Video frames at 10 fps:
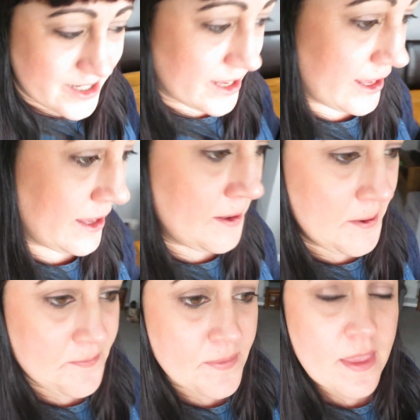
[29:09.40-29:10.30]
today.
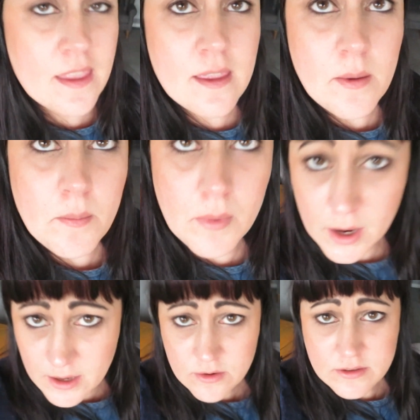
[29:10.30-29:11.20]

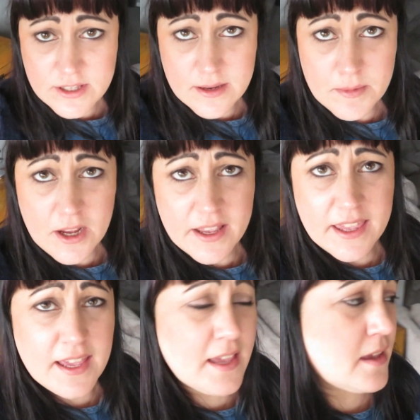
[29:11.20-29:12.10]
Might not seem
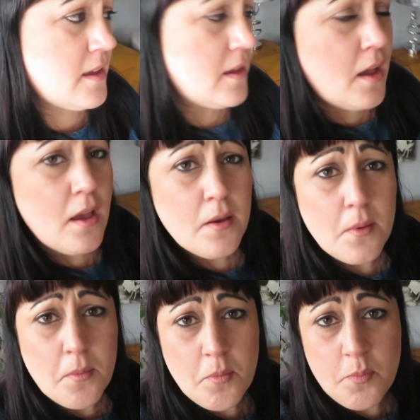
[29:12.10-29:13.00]
like it,
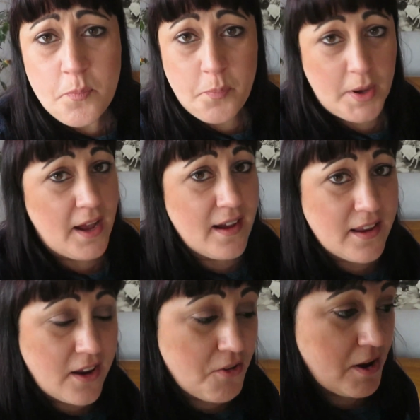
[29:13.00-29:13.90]
but
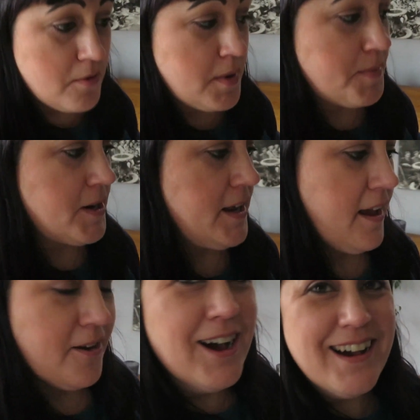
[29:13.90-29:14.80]
you know me by
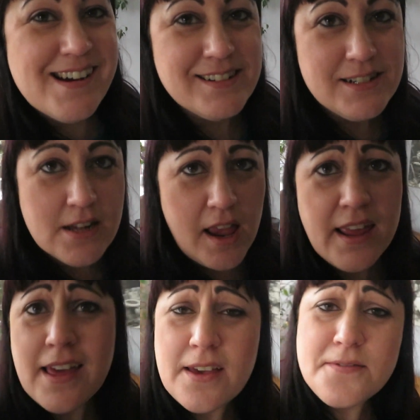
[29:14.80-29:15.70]
now.
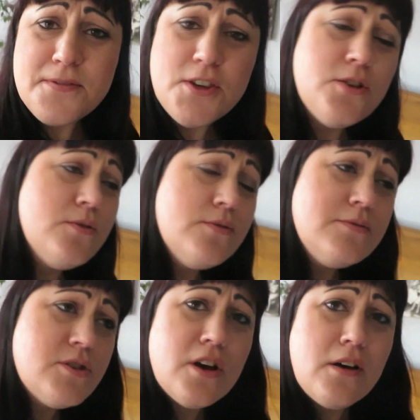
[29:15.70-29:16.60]
If you
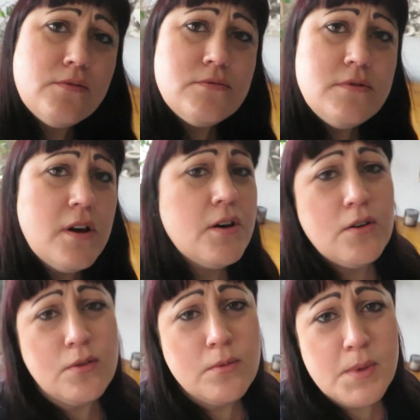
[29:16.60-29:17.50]
don't
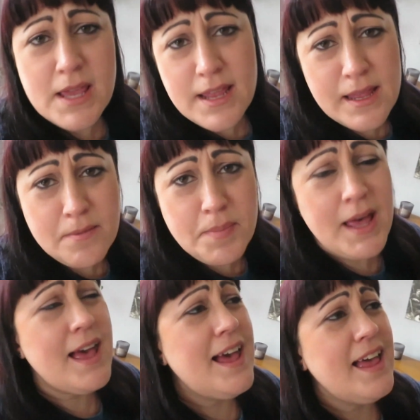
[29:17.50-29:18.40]
know me
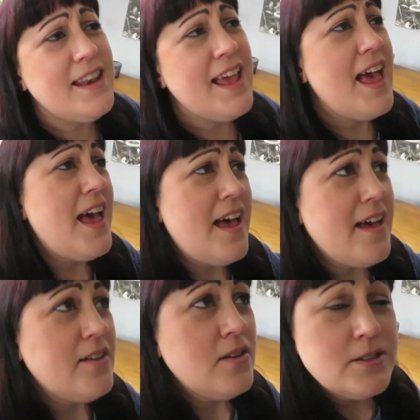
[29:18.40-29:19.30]
by
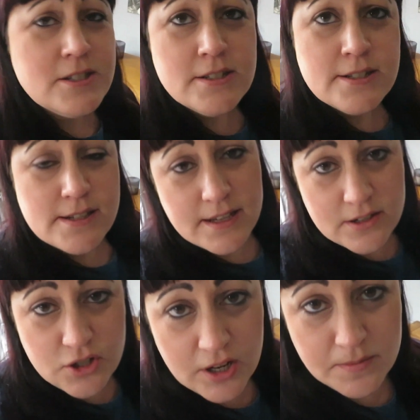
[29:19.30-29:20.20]
now. Okay,
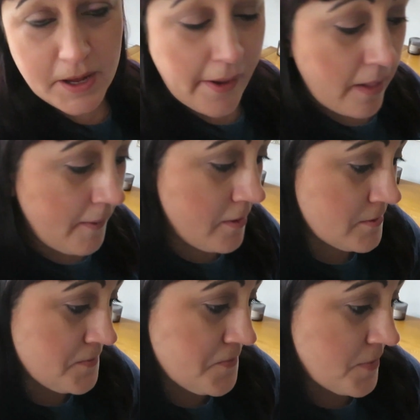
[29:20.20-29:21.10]
I'll shut up now.
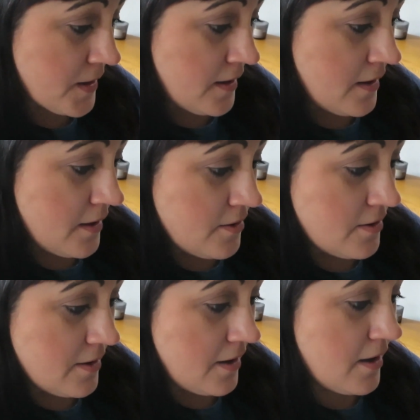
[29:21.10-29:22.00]

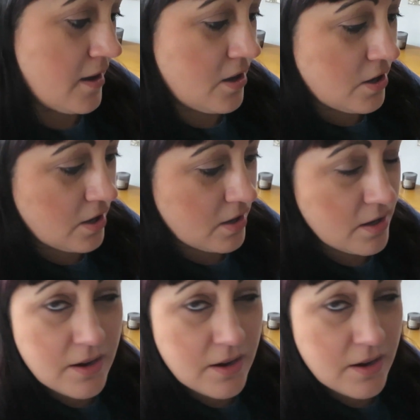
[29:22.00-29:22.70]
Oh.